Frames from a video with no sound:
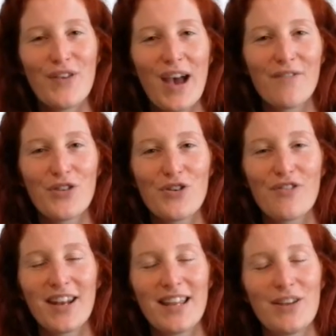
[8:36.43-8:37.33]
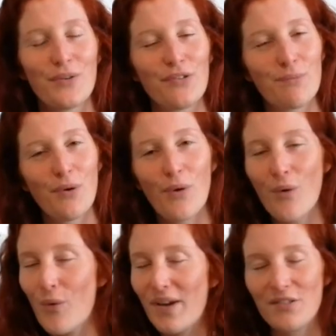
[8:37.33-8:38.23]
if you haven't already. Your
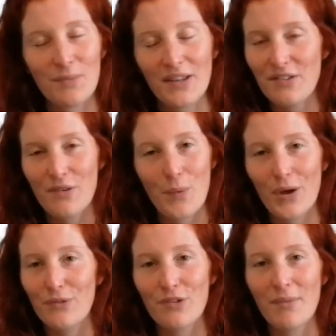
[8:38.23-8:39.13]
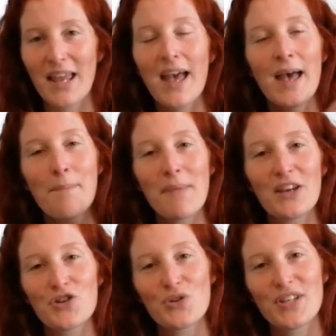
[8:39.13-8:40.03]
support always means the world to me.
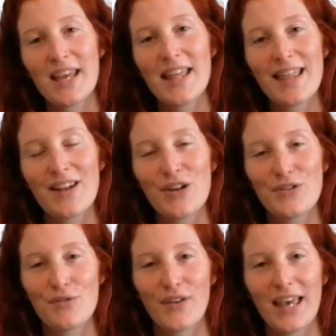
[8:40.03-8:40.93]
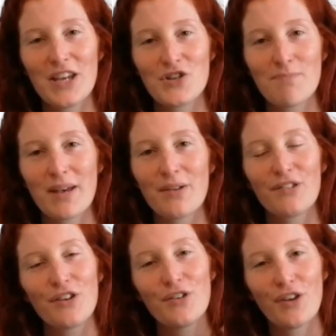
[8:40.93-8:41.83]
Make sure to hit that notification bell
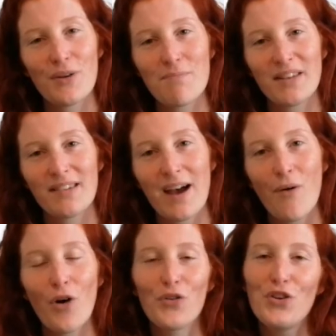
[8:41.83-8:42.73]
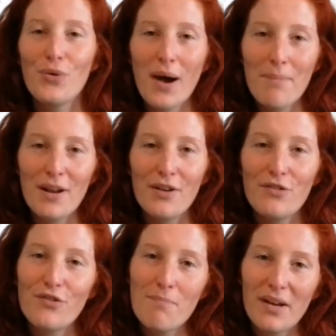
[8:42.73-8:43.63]
so you don't miss out on new
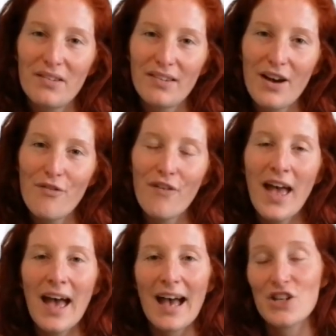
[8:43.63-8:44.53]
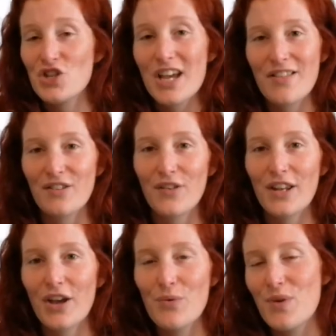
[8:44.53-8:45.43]
uploads from myself, and share this
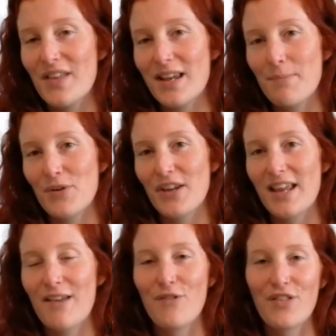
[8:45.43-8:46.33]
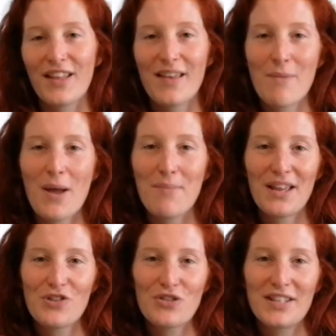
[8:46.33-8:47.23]
video with anybody if you think they might
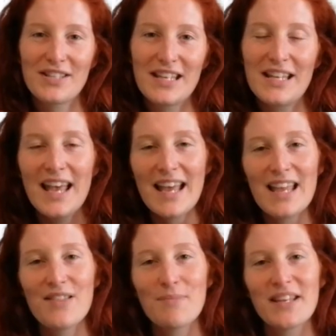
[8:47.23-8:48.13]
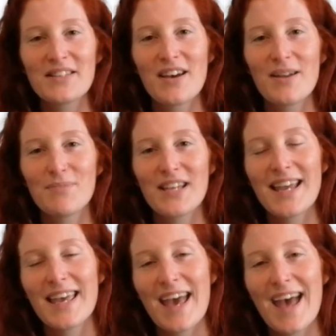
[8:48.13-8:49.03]
be interested. In the meantime,
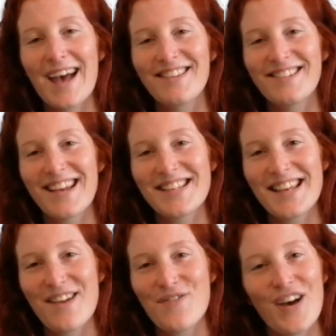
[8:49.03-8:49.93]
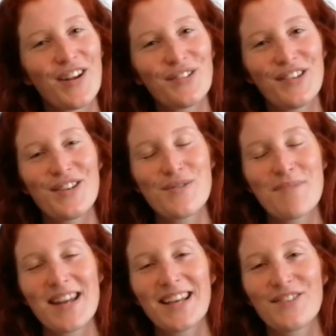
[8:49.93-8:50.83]
take care and stay safe, and I'll see you in
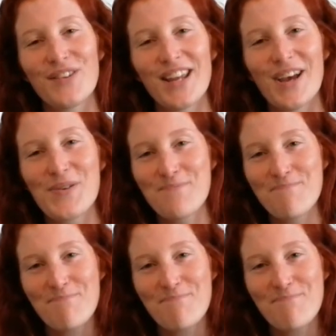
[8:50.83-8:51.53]
my next video.